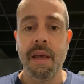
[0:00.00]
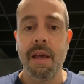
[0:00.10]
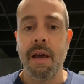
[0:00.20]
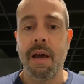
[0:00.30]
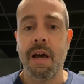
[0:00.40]

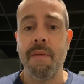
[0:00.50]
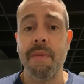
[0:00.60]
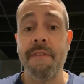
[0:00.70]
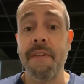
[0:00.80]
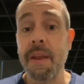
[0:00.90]

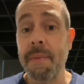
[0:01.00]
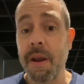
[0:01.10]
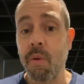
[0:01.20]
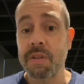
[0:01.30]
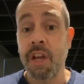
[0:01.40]
If
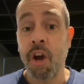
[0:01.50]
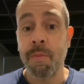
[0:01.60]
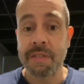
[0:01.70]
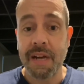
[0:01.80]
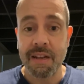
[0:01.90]
anybody wants to help
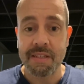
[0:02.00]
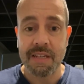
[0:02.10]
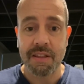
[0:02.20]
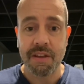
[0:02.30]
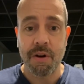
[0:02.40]
us out in
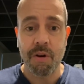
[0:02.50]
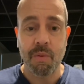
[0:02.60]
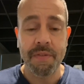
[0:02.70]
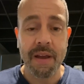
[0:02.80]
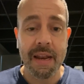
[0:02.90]
South Dakota,
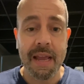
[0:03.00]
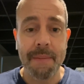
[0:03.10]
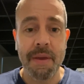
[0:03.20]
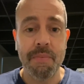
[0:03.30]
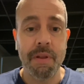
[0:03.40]
we've kind of got
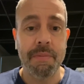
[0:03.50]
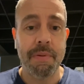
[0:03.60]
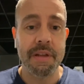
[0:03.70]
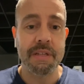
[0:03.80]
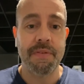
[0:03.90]
people in
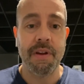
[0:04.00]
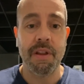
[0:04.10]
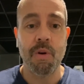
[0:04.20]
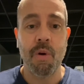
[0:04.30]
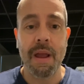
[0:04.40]
place for
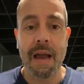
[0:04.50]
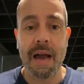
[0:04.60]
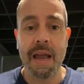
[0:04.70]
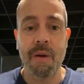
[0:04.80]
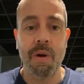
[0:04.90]
Illinois,
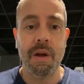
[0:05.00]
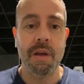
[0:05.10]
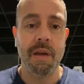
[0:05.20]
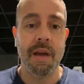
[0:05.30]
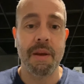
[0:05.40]

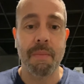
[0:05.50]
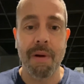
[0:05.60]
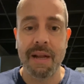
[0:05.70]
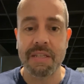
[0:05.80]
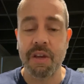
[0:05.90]
Iowa,
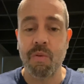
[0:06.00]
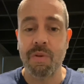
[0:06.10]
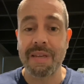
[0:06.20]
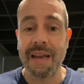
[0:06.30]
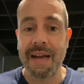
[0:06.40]
Nebraska, and
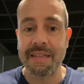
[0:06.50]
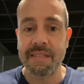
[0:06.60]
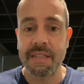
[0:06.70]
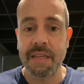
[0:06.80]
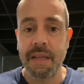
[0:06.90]

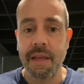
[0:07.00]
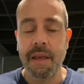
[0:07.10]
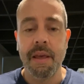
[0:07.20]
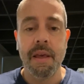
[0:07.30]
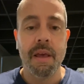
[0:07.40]
Wisconsin.
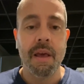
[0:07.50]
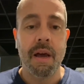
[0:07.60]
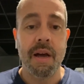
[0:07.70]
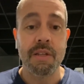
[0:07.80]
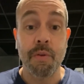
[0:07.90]

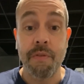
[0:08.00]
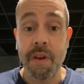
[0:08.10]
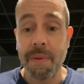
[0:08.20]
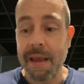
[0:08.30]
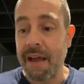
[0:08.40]
So if
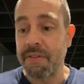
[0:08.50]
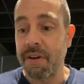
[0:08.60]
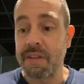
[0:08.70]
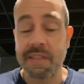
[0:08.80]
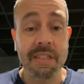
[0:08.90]
anybody out there
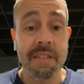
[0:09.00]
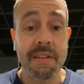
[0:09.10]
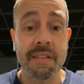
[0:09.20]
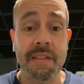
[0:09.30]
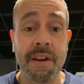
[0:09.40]
that's listening
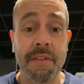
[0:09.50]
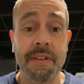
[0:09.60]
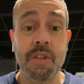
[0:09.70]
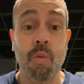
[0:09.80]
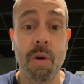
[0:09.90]
to this or hear
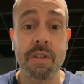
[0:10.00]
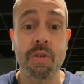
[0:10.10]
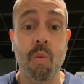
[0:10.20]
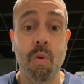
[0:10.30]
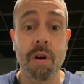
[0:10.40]
this or wants
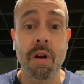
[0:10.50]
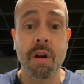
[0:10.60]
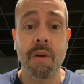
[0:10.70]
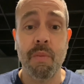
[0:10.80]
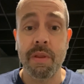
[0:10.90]
to
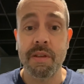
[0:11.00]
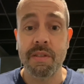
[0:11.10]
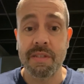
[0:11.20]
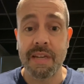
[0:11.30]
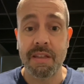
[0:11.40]
work with us
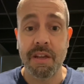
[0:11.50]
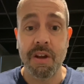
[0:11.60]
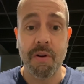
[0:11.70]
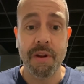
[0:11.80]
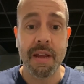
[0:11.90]
in South
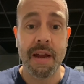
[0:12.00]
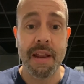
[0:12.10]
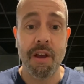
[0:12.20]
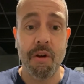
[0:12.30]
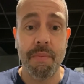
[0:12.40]
Dakota, kind
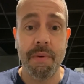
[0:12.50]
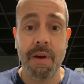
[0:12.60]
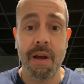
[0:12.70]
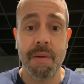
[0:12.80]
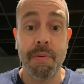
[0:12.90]
of help
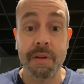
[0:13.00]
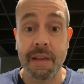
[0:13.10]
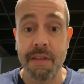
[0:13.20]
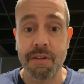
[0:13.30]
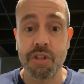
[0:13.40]
put
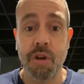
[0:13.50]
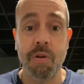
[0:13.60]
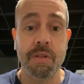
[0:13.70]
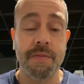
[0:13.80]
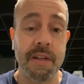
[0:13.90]
together
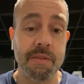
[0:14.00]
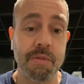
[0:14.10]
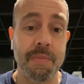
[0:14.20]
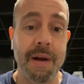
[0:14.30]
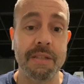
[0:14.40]
shows, find some
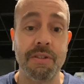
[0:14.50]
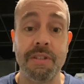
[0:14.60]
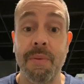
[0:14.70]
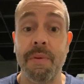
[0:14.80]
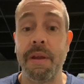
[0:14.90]
sponsors,
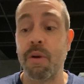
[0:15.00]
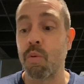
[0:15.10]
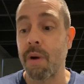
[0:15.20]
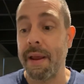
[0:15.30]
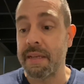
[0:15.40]
that would be
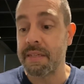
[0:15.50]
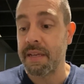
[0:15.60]
great.